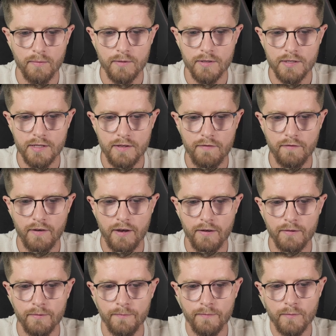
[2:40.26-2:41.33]
wd
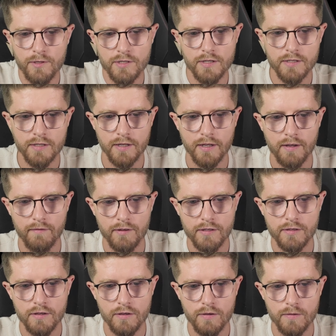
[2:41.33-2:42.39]
file, which is going to give
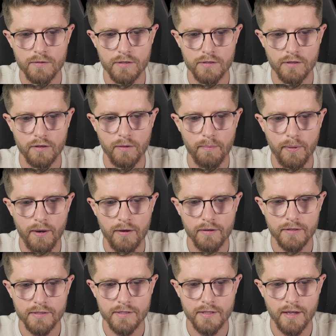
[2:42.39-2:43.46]
us the users on the
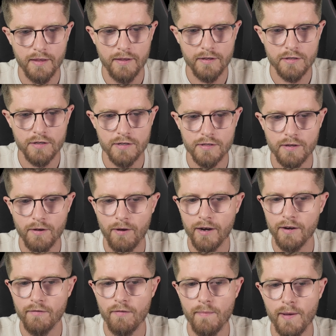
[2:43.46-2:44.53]
box, and that's just so I
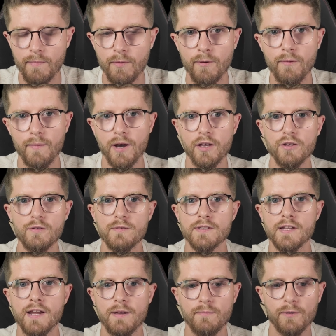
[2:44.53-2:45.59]
can remember what my
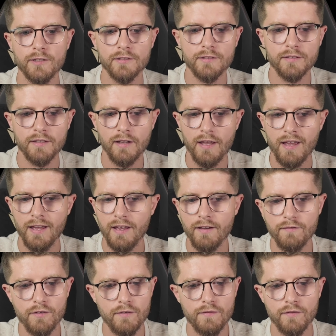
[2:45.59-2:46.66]
username was.
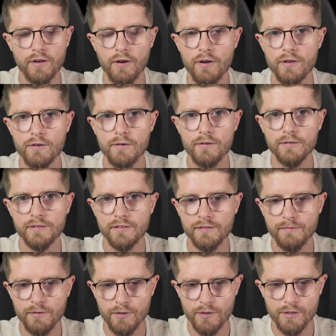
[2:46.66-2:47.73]
If you've forgotten
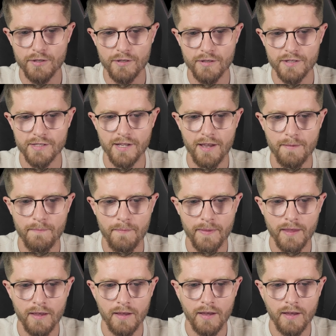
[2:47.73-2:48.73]
yours, you can do the same.